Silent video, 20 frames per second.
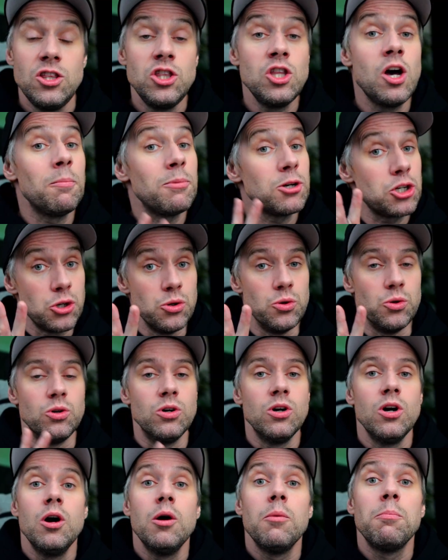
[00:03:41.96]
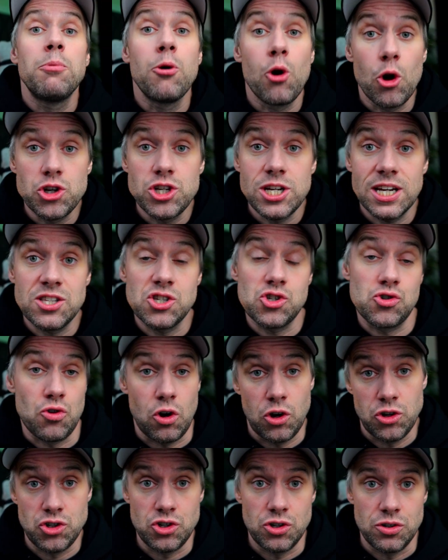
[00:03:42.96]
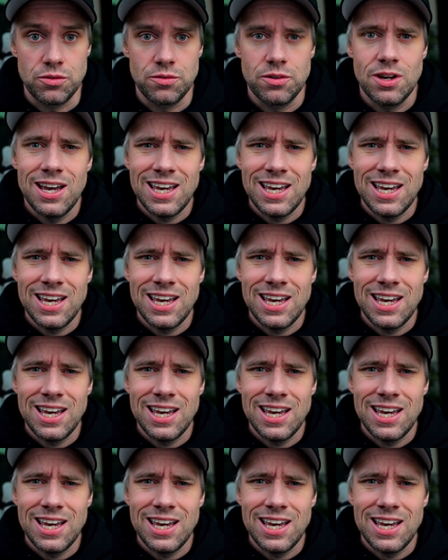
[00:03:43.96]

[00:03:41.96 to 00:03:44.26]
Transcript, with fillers: Number 2, project structure.